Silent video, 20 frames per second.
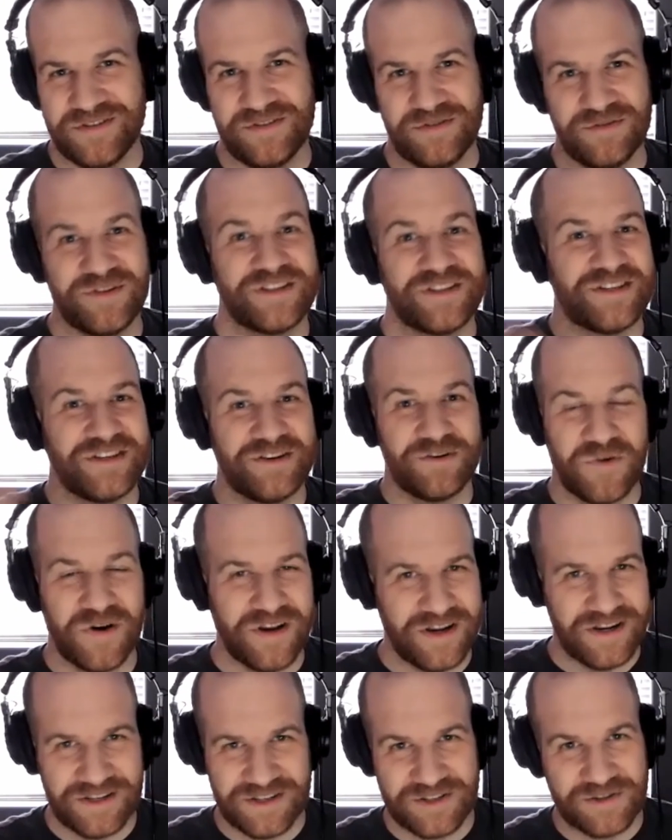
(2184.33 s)
listen to
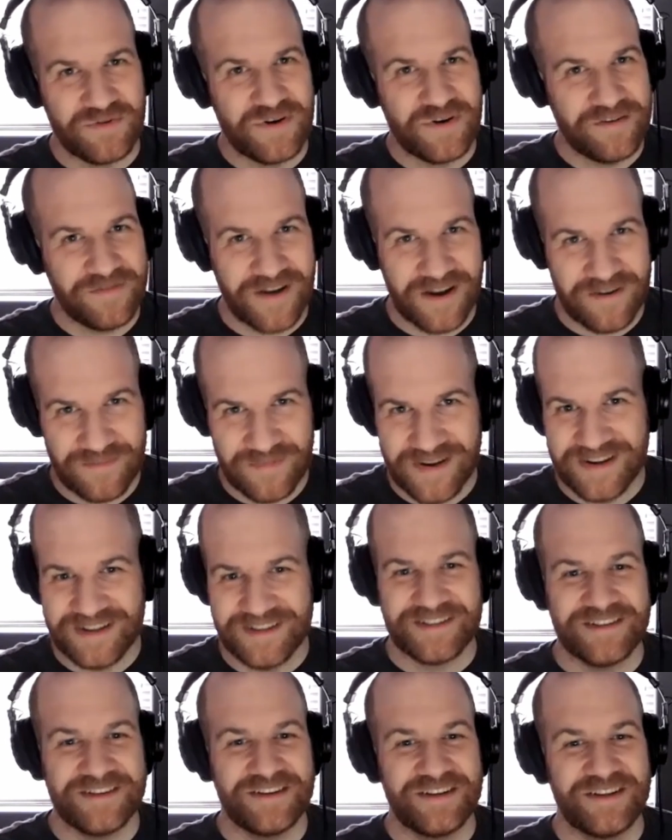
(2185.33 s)
one and it's 3 to 5
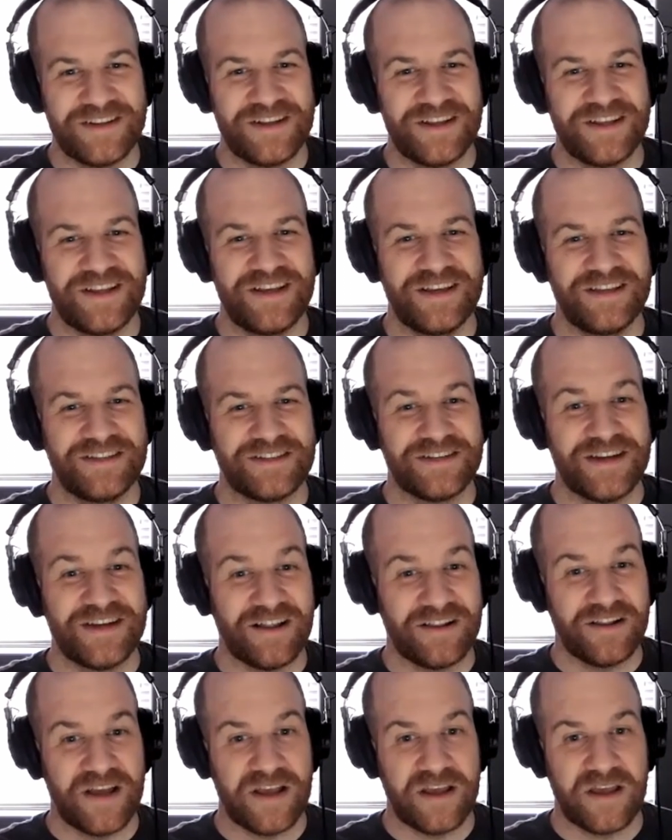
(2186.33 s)
minutes, and it's
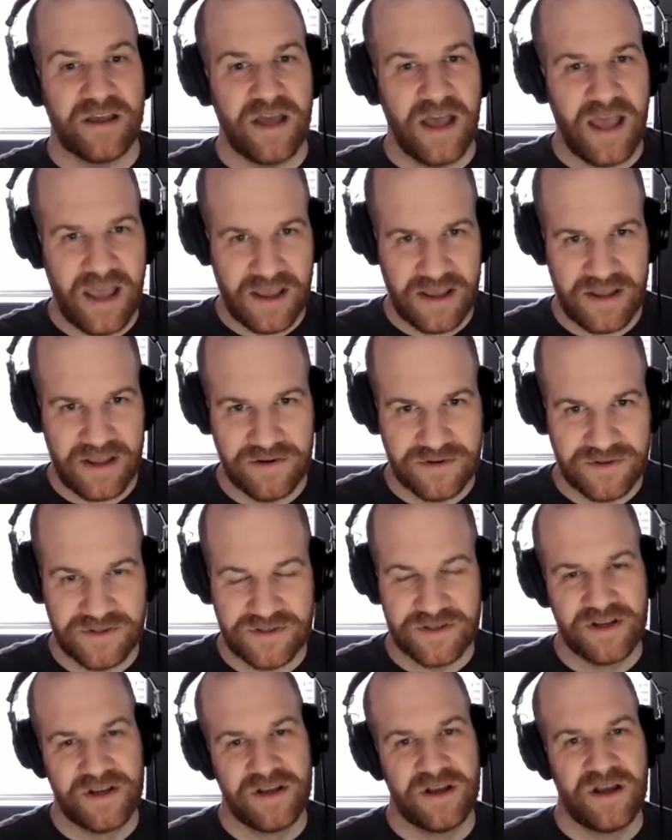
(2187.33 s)
not like, hey,
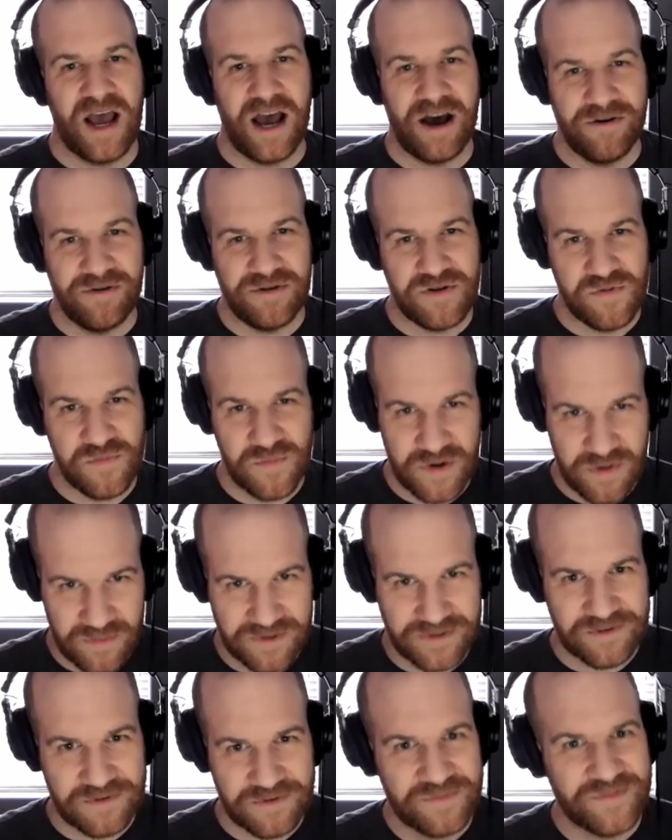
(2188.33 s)
here's how you
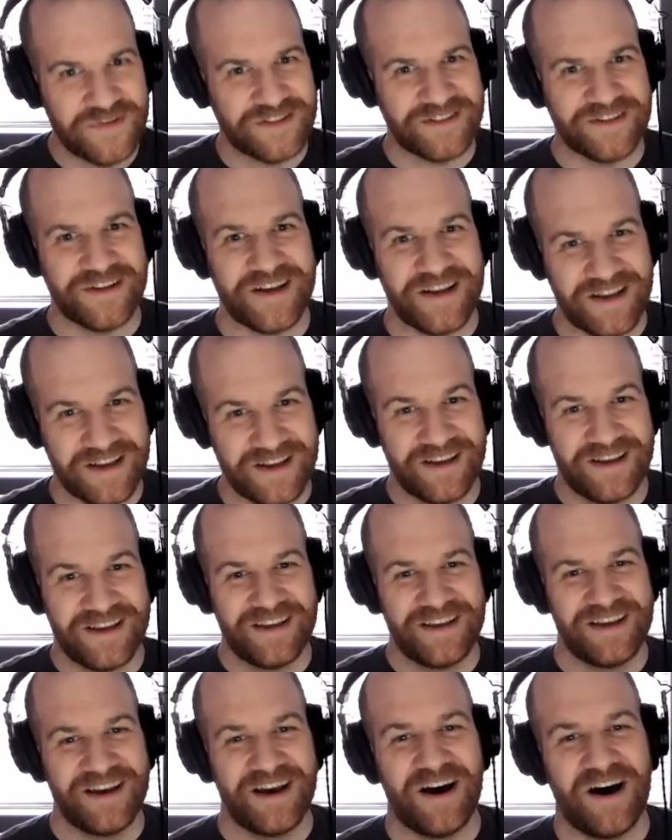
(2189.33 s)
minimalism. It's like
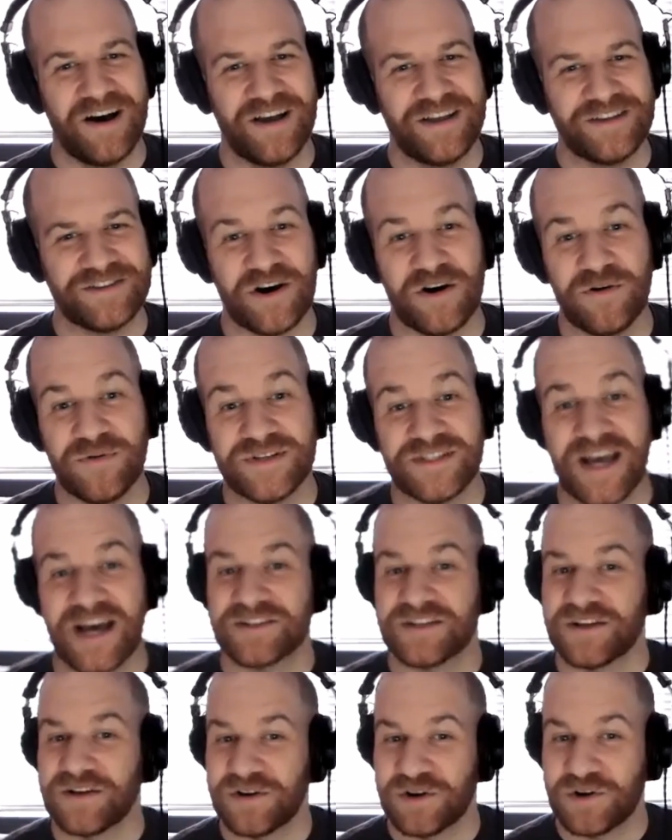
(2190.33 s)
it's always
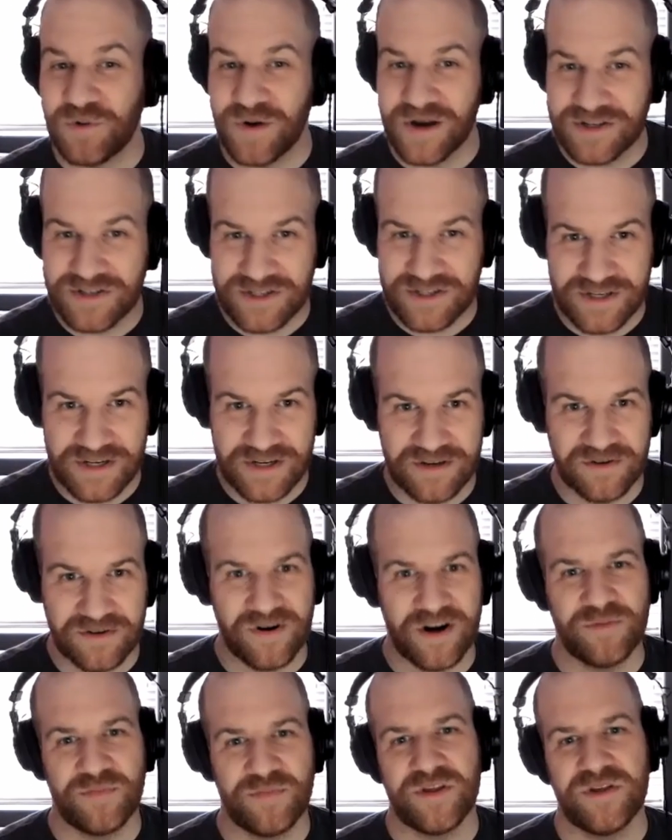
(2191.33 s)
asking a question
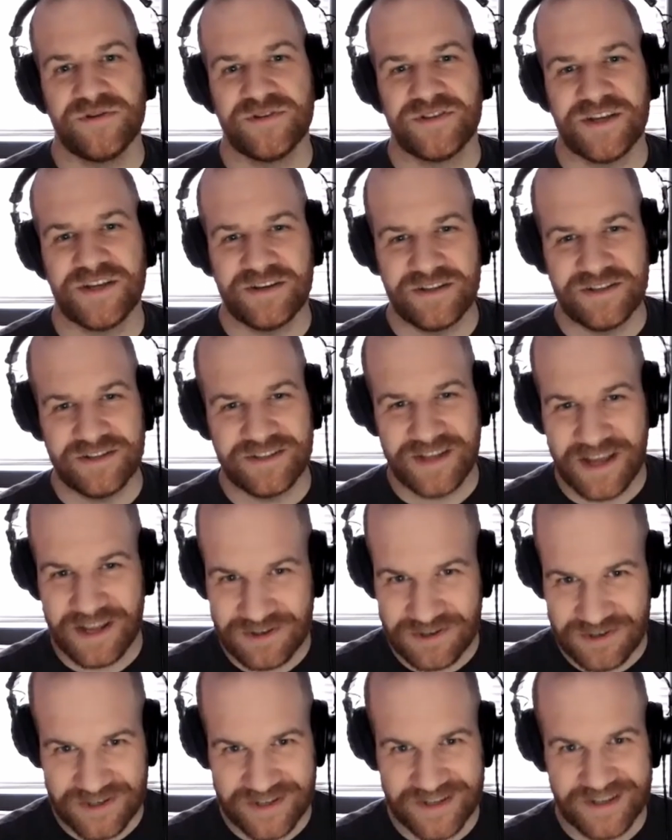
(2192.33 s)
or helping you set an
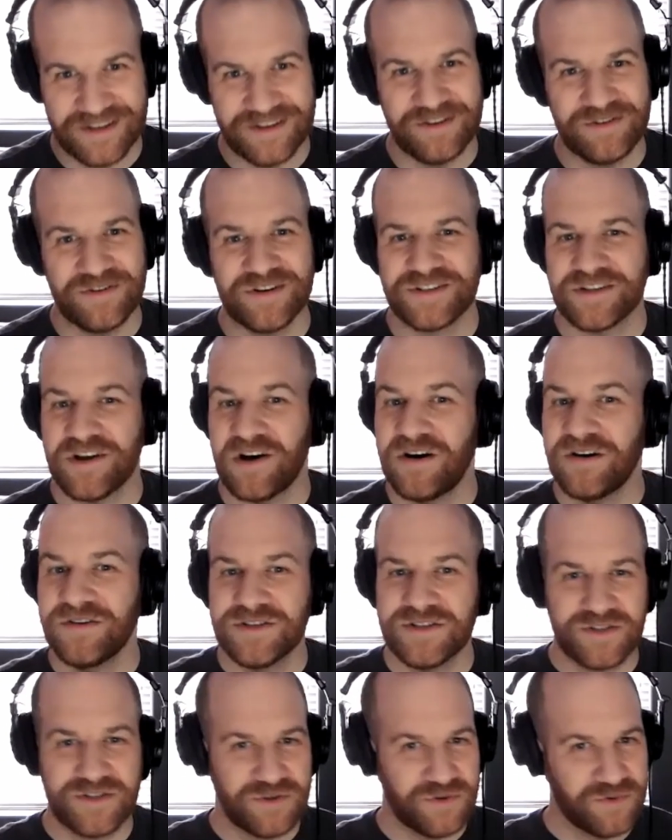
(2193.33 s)
intention, or it's all
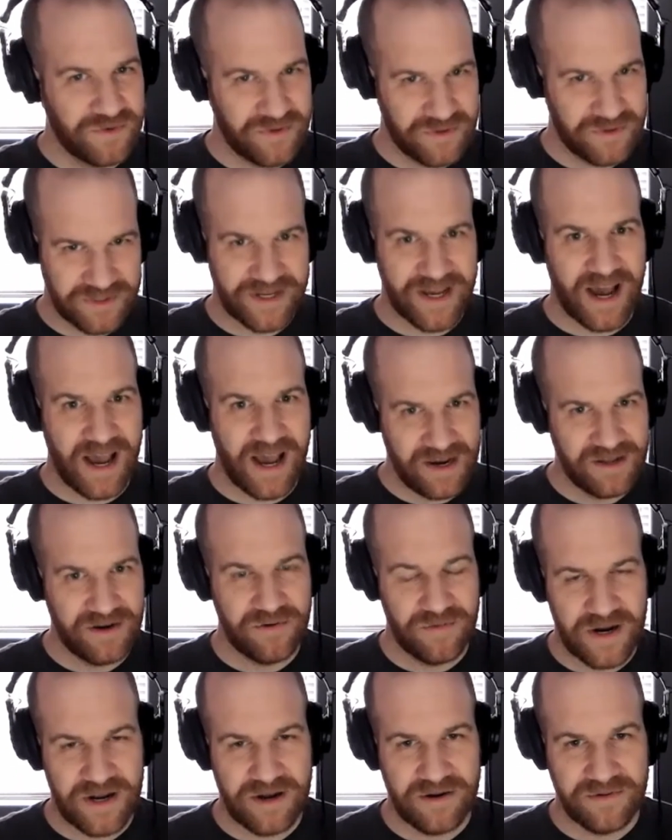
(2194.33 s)
just tools guided
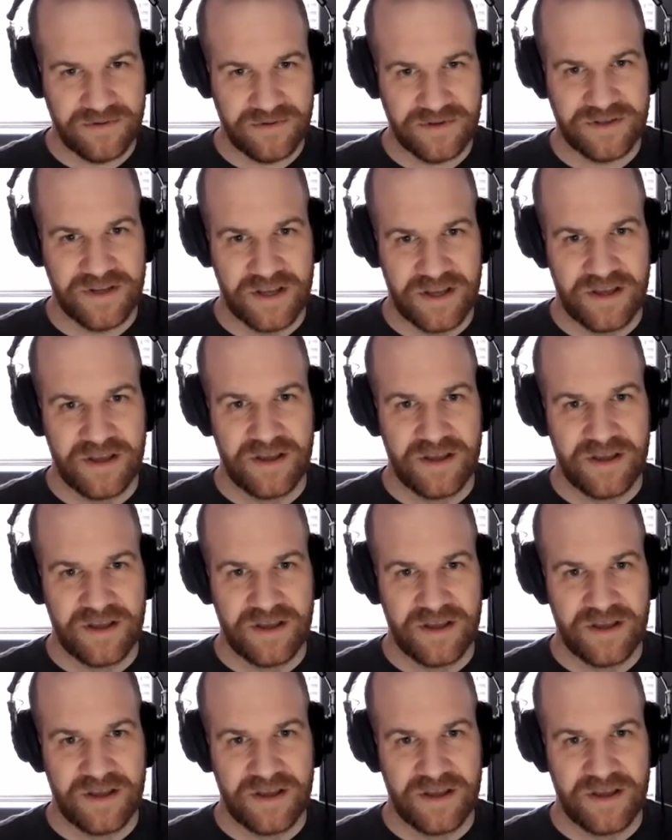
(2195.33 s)
around